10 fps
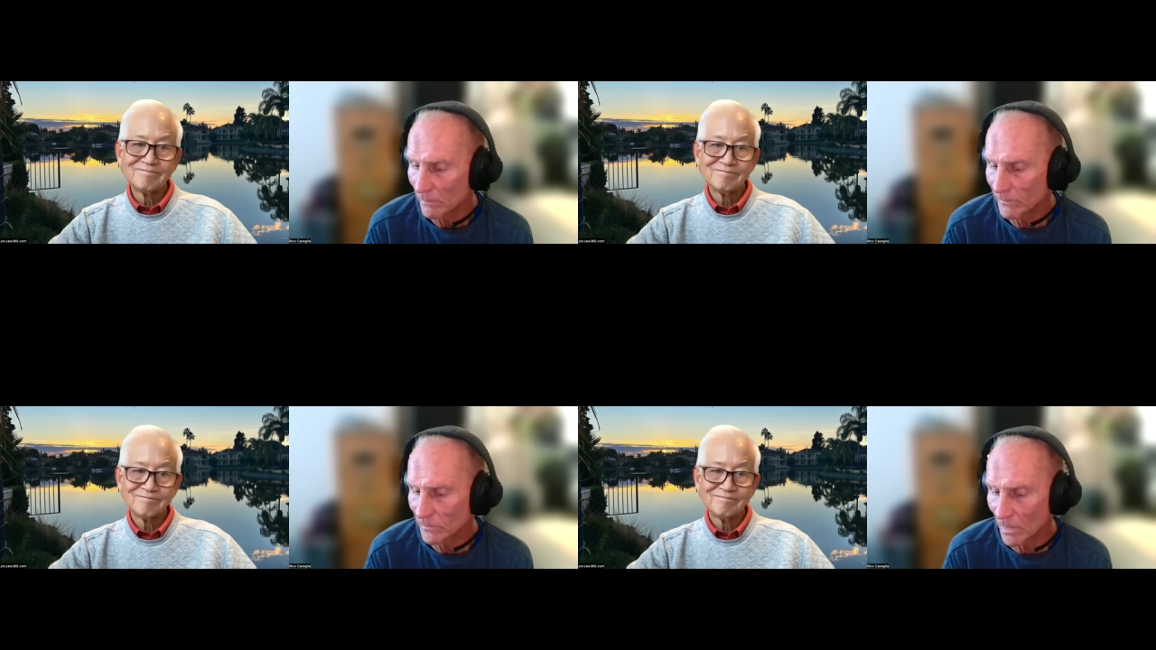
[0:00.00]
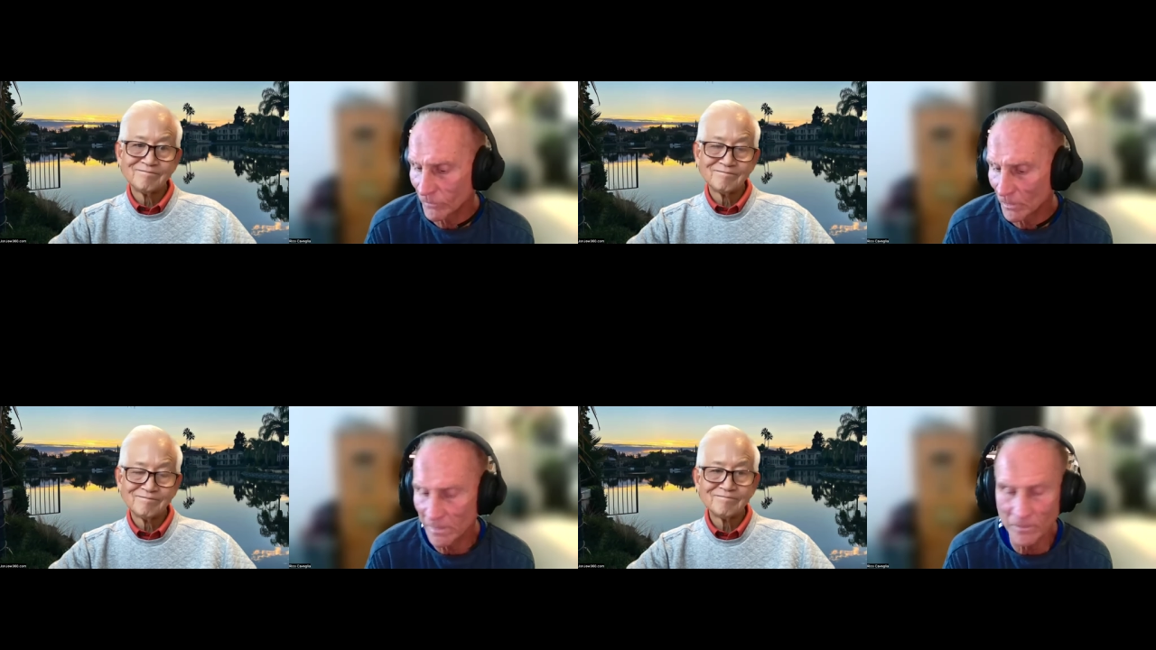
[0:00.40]
Speaker 1: there's
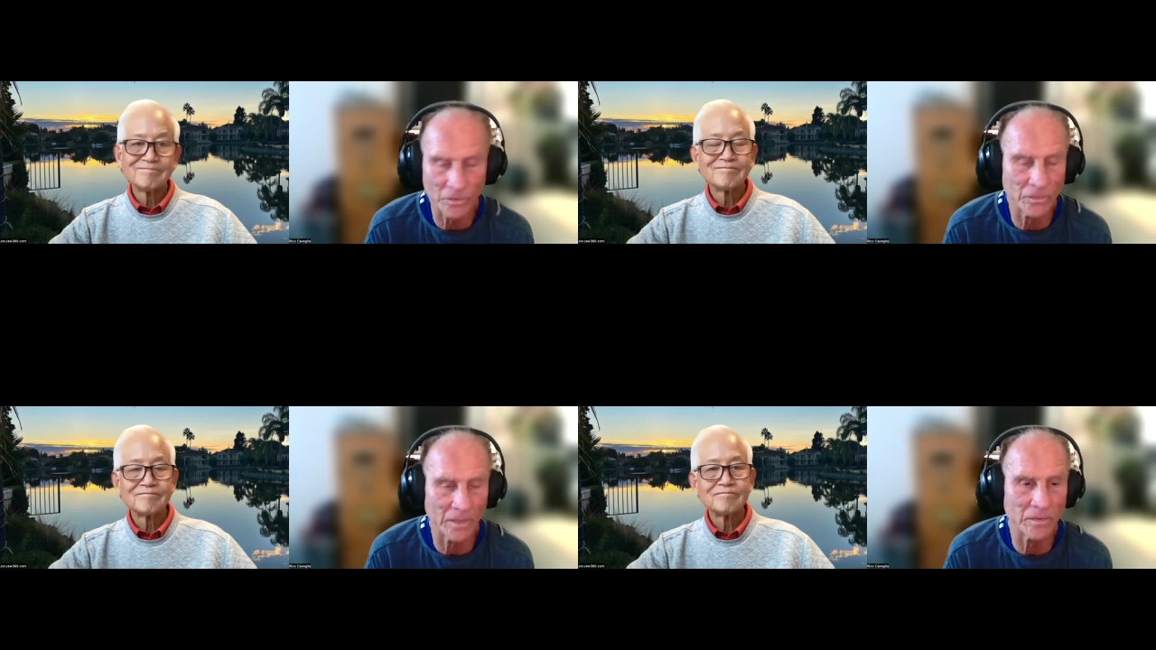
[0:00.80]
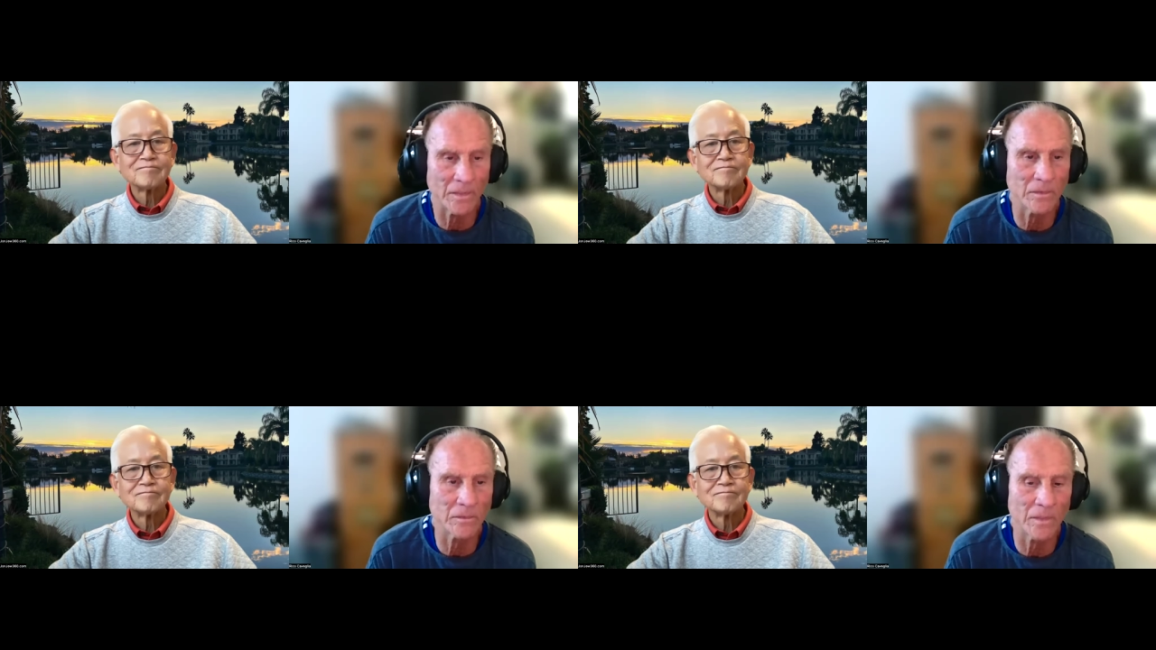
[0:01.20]
also another
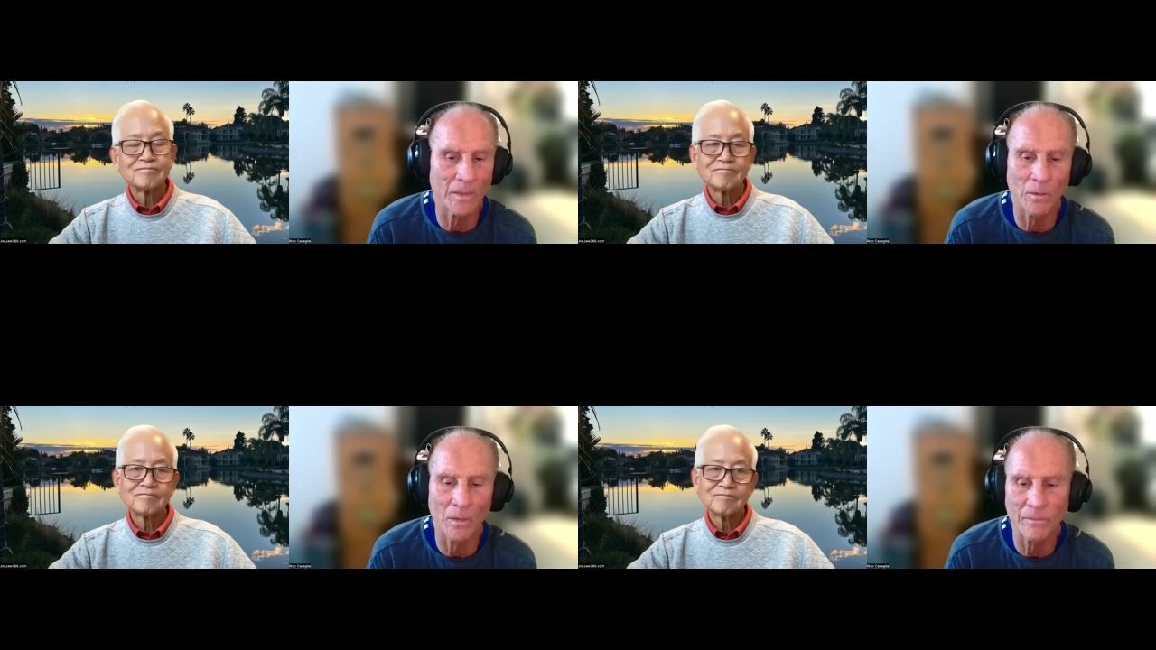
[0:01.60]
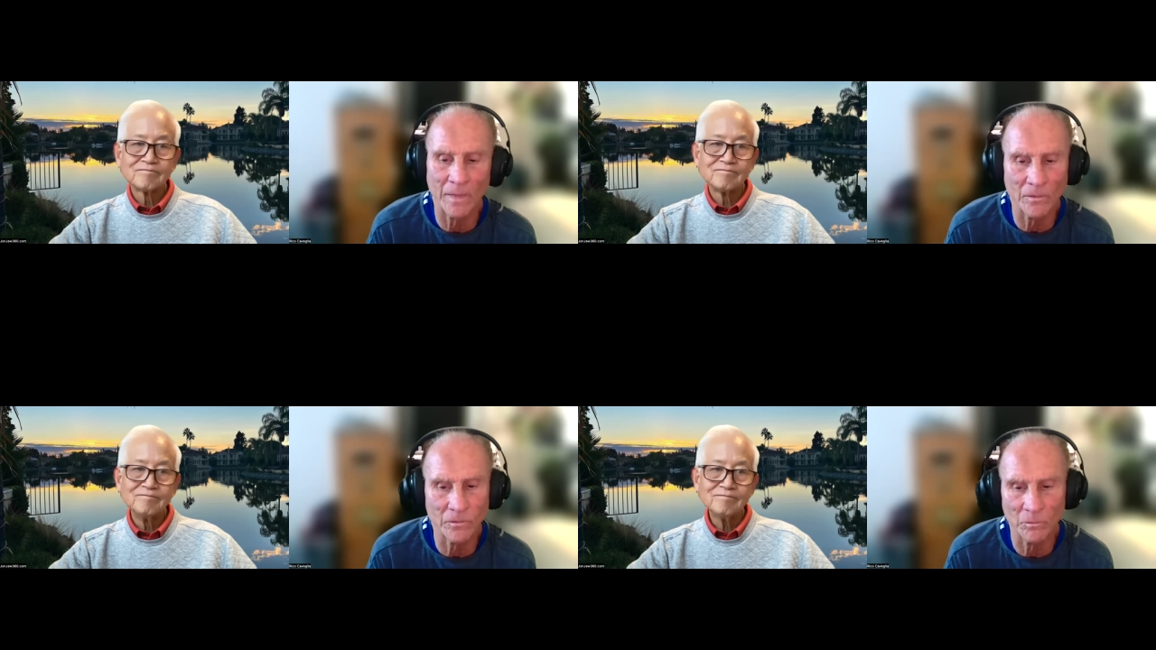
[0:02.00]
statistics that say I
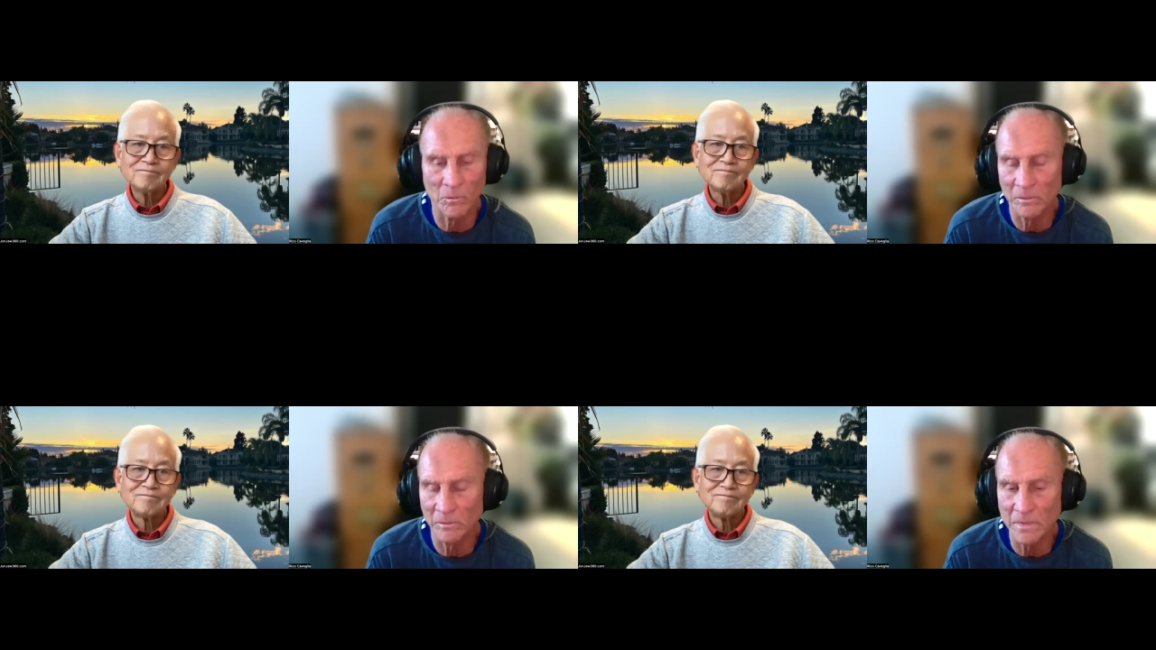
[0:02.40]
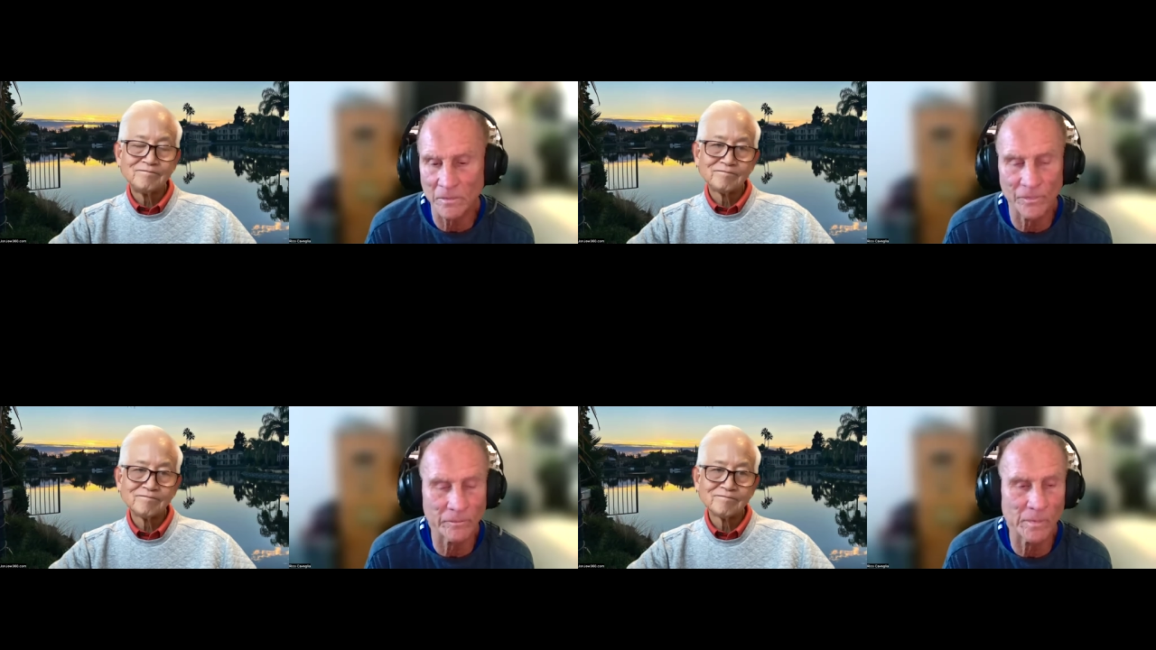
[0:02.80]
think it's at
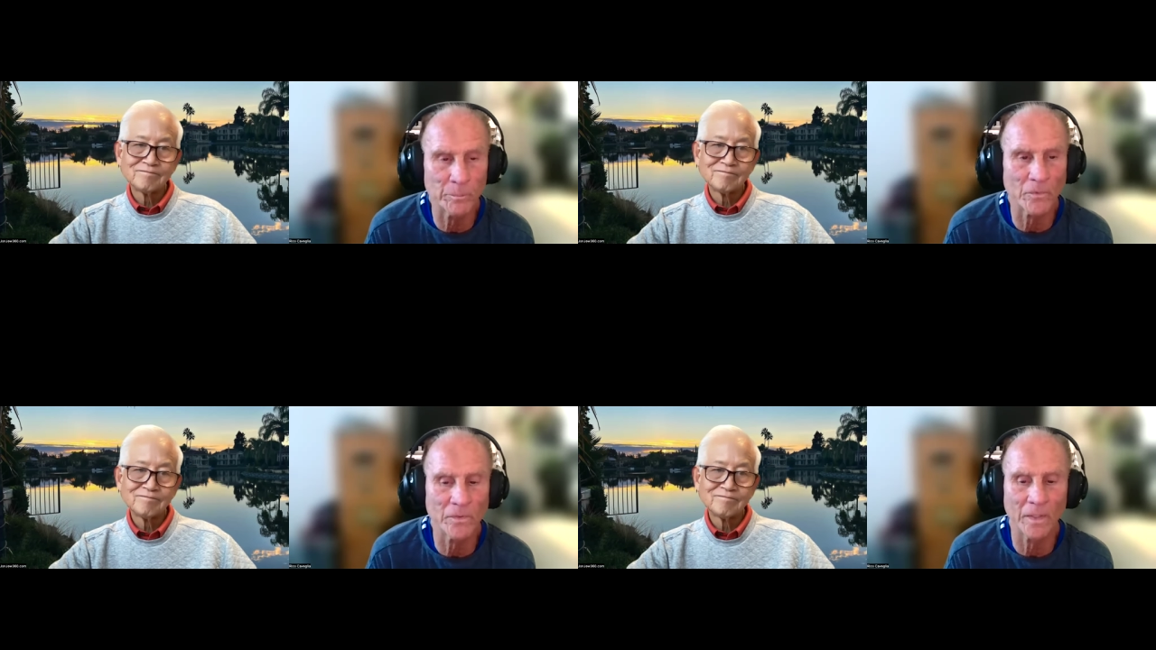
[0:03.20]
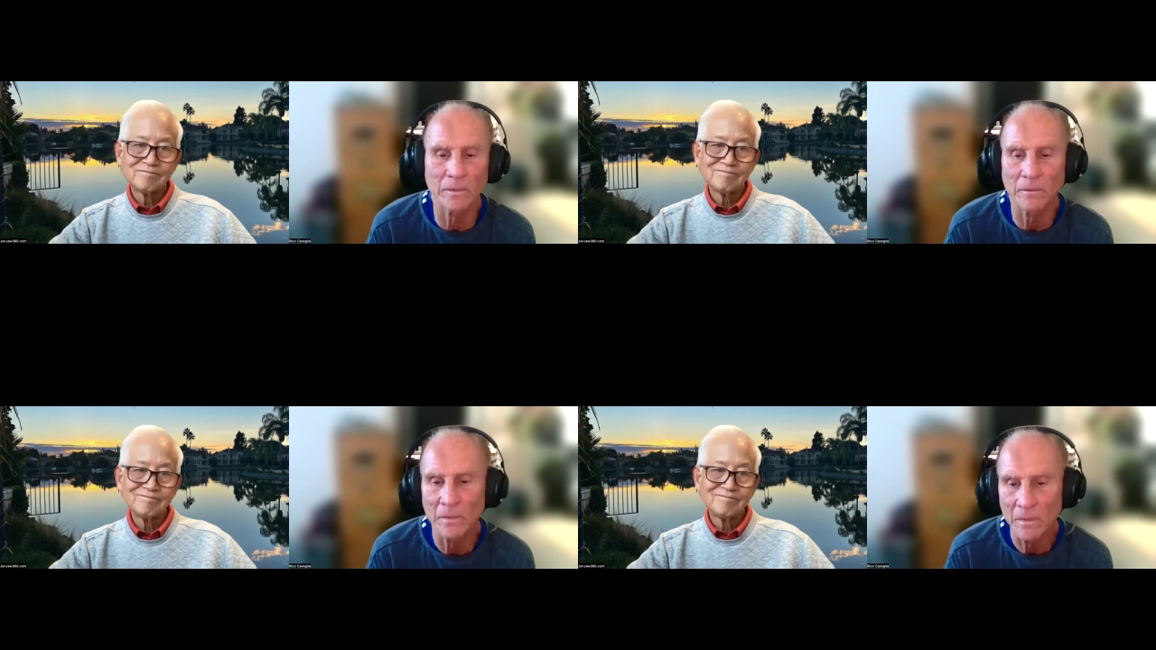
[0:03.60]
least fifty percent